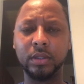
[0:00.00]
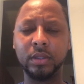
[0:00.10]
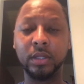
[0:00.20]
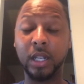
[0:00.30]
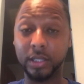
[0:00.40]

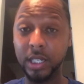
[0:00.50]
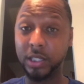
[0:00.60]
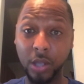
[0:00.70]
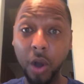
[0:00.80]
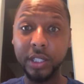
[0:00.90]
Because he's
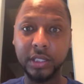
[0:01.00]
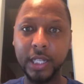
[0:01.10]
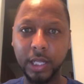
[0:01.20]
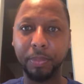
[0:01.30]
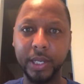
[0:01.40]
going to stink
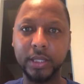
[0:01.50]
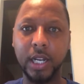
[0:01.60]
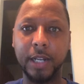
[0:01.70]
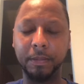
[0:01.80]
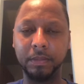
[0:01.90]
the place
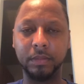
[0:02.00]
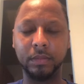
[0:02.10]
up.